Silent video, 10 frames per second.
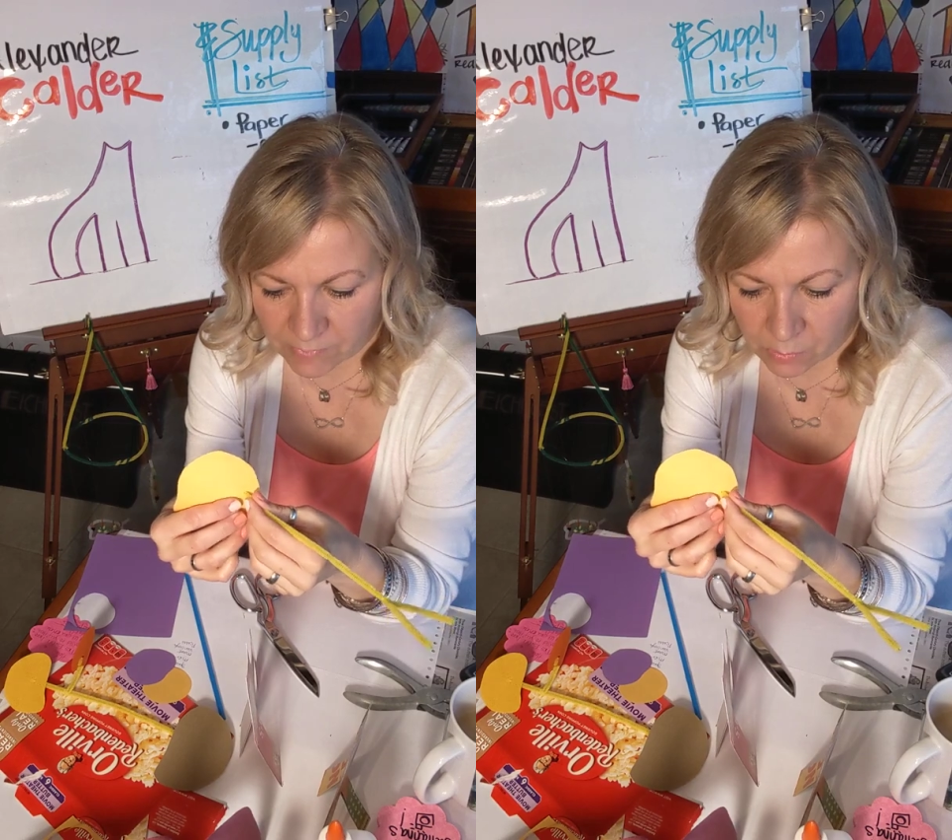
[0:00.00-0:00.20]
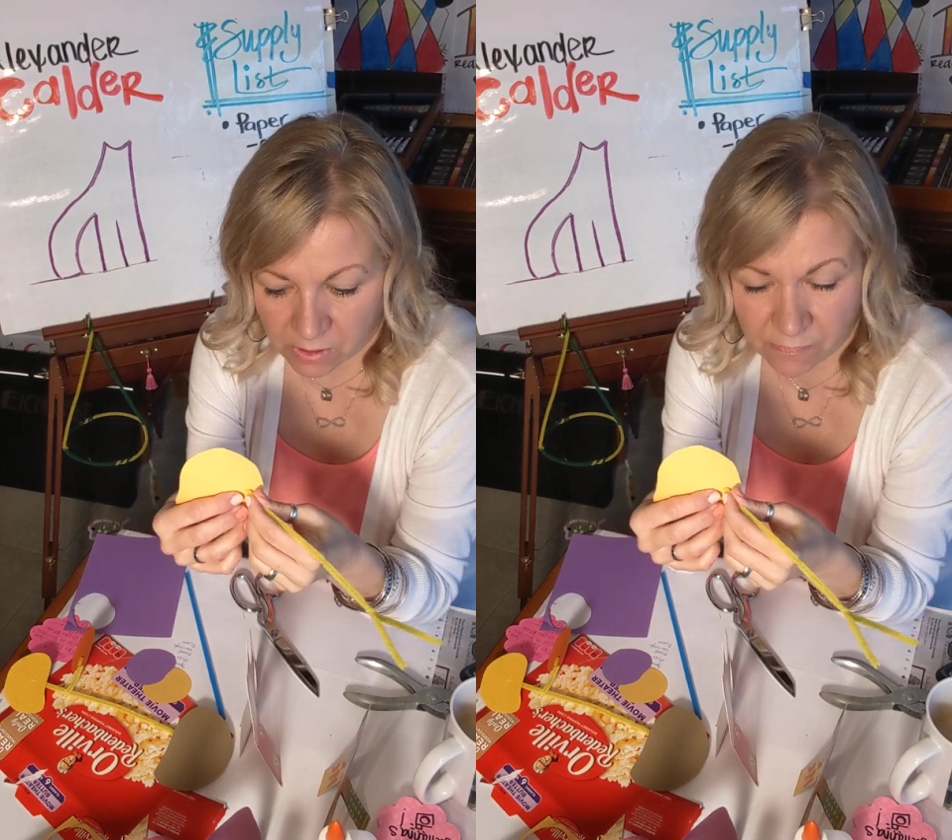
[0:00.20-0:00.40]

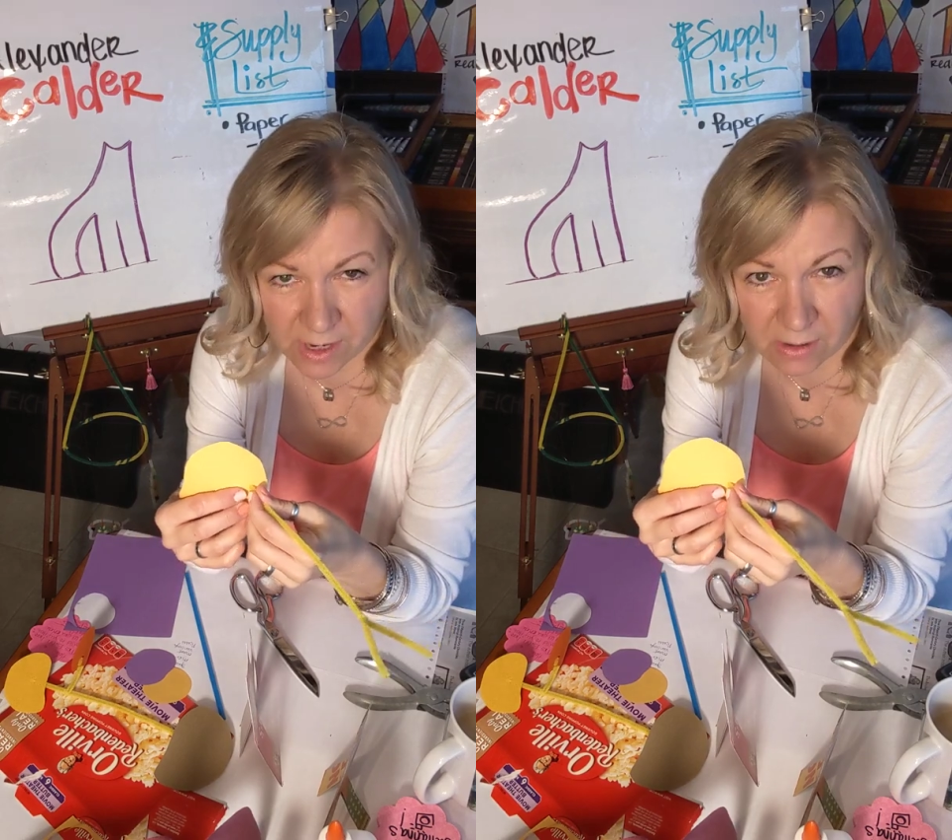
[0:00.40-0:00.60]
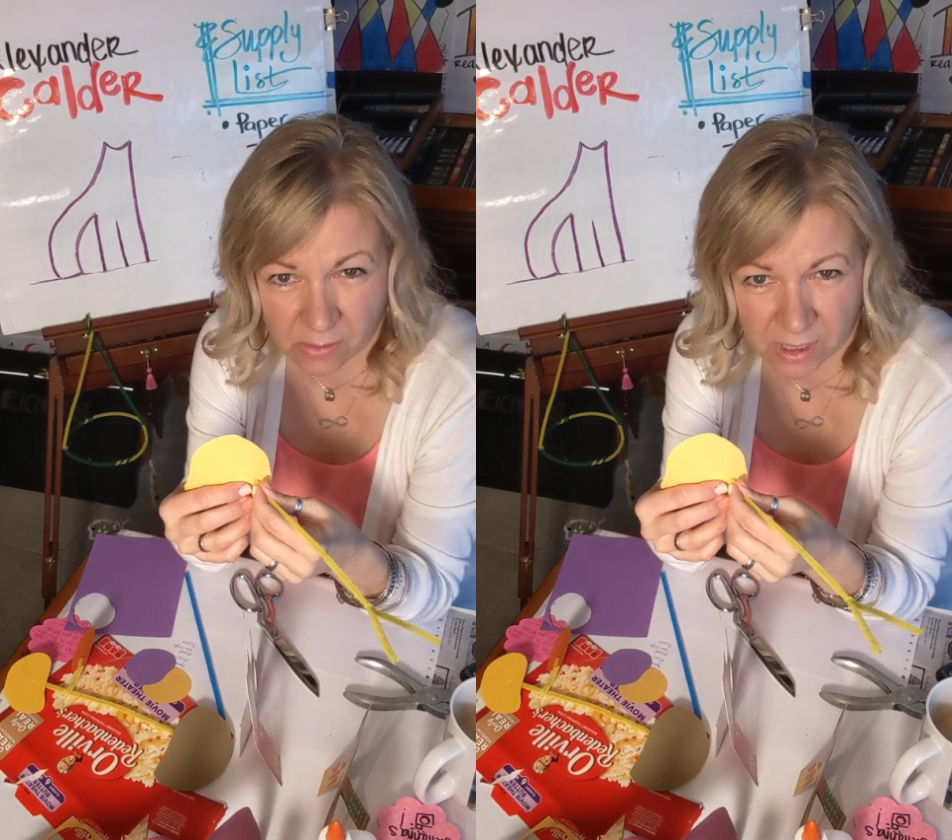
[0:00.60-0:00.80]
what if I
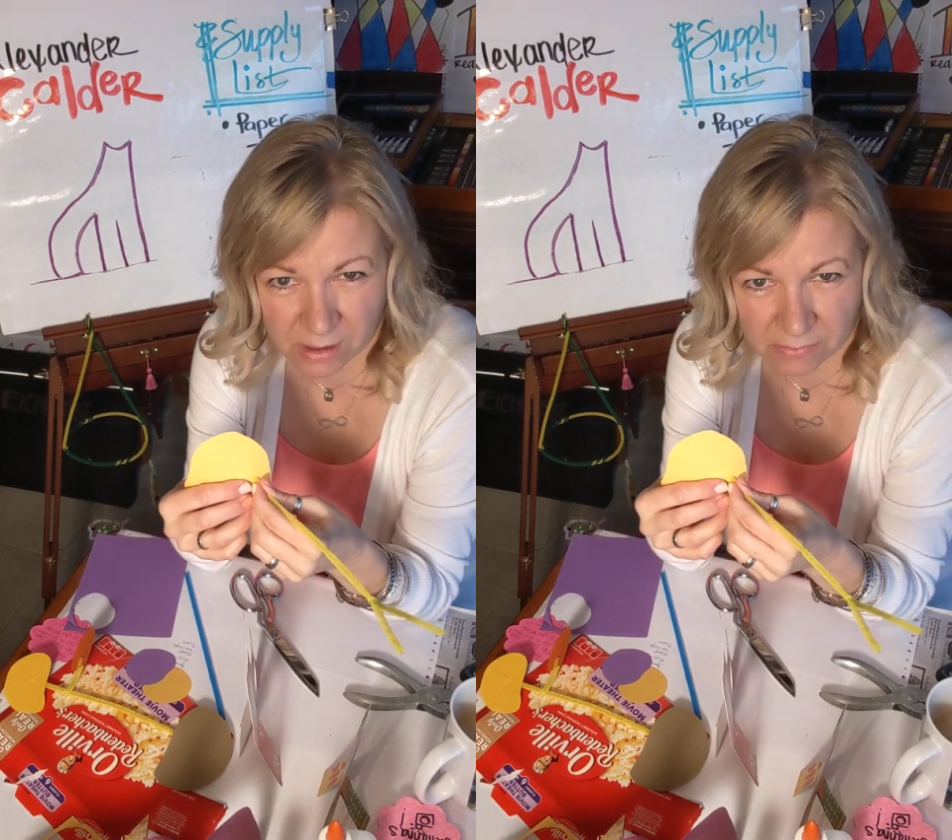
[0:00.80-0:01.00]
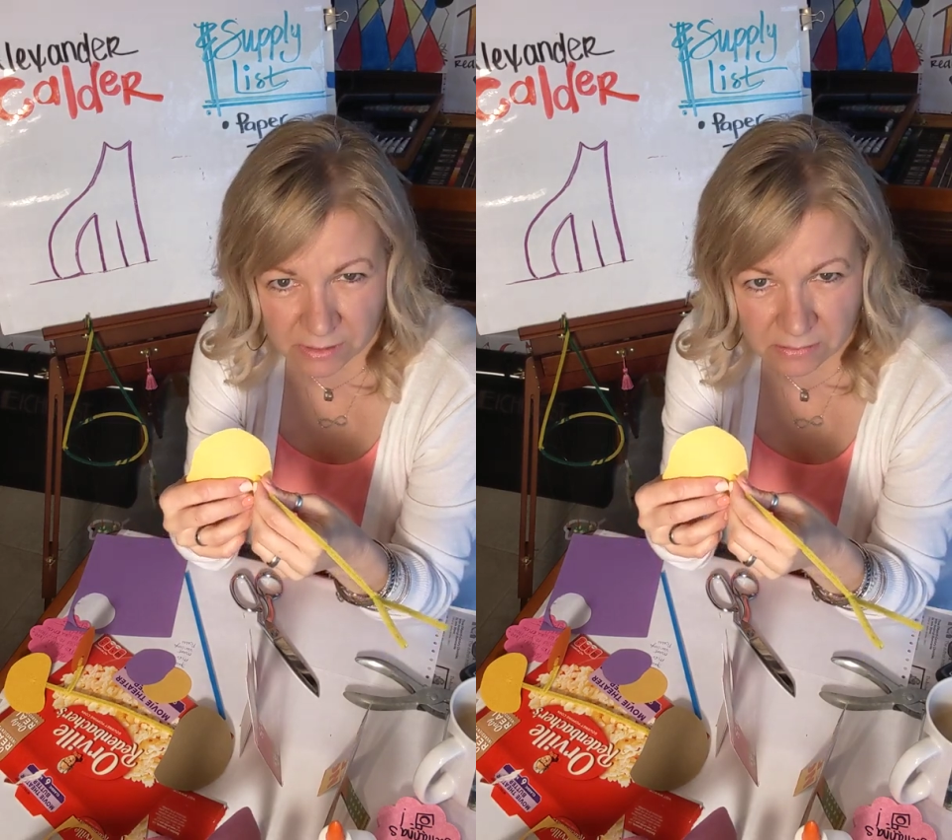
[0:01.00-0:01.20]
don't
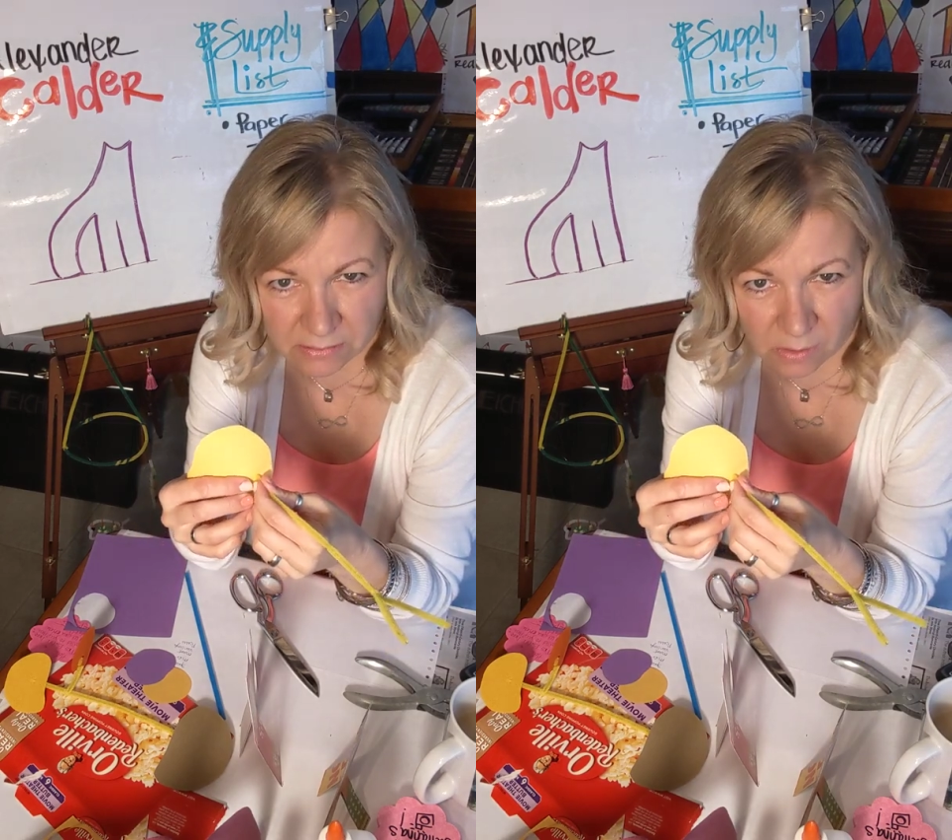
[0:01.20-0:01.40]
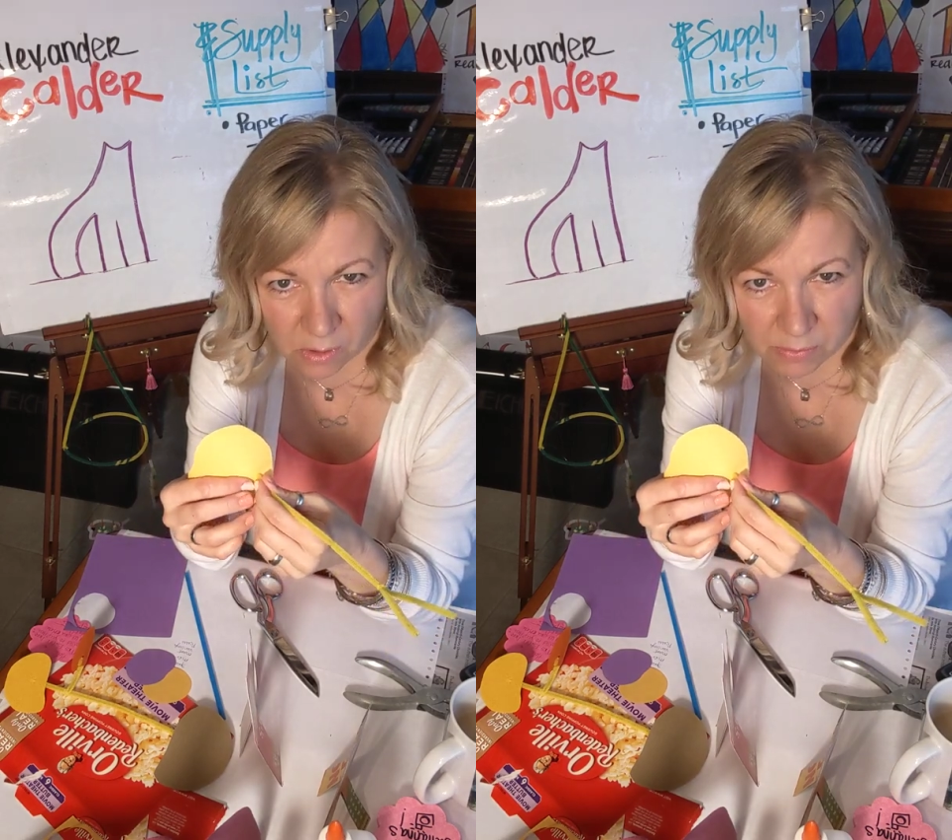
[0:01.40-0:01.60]
have a
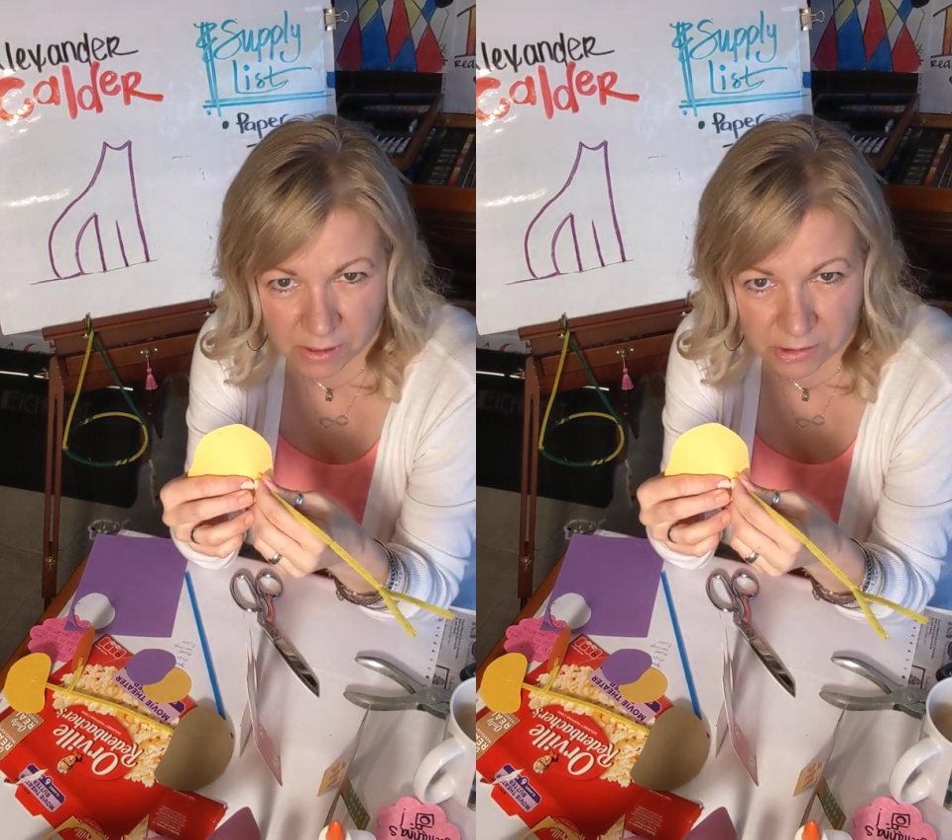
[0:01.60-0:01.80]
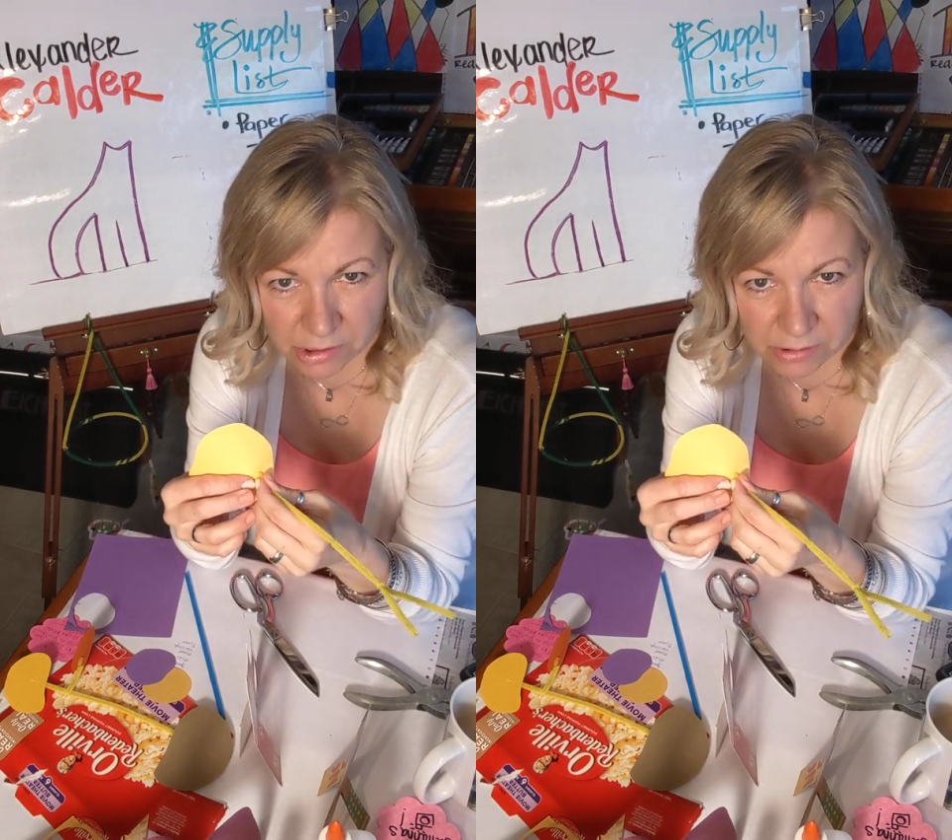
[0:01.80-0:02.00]
hole
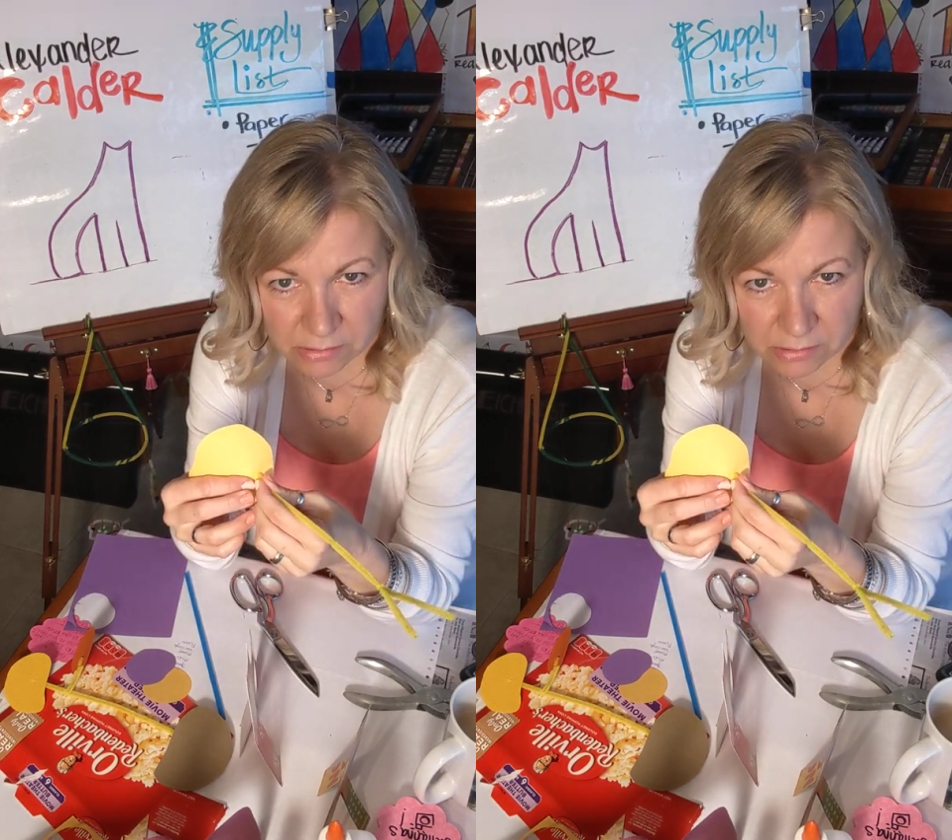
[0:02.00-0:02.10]
punch?